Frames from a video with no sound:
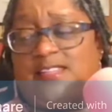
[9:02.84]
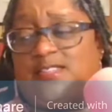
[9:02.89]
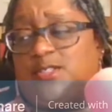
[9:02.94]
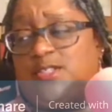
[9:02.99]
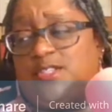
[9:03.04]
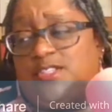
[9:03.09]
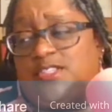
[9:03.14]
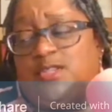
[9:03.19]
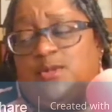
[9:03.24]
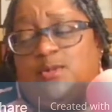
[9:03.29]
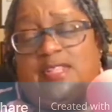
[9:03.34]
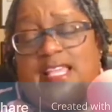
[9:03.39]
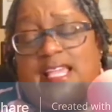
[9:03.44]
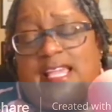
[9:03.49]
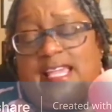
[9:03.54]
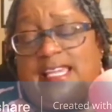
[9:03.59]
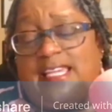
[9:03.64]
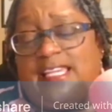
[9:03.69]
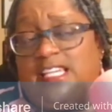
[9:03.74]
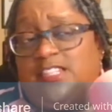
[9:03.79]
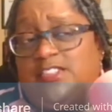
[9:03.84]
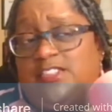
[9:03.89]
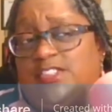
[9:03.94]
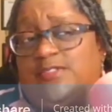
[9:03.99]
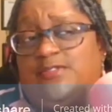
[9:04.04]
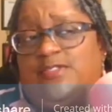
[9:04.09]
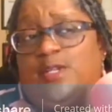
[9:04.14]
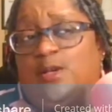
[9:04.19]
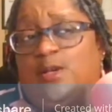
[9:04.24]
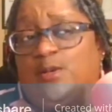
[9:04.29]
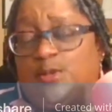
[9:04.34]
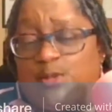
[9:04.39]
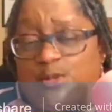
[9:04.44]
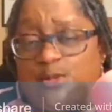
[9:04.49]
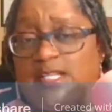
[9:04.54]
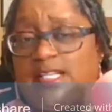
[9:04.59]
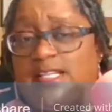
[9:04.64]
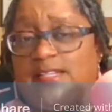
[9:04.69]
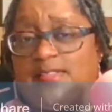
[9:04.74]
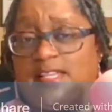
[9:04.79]
So you see, with age, if you don't do
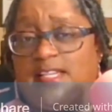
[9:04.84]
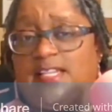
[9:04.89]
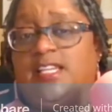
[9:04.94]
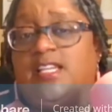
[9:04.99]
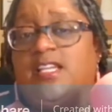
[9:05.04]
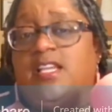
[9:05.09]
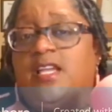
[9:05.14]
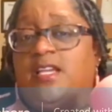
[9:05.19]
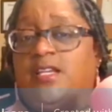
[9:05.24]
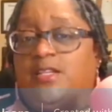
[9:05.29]
anything,